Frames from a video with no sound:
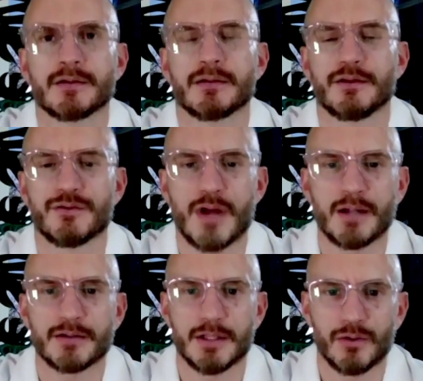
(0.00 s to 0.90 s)
they're
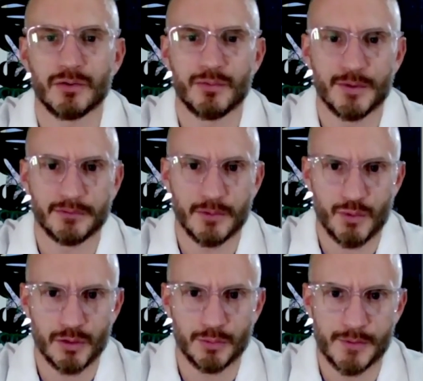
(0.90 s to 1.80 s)
not the only ones in the
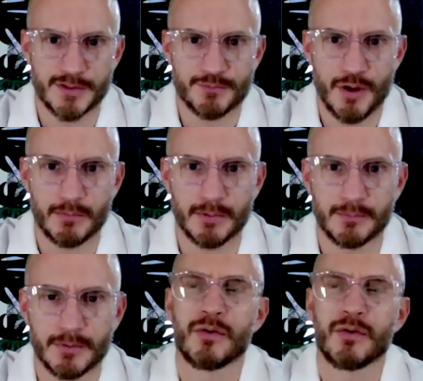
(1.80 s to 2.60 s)
world with this problem.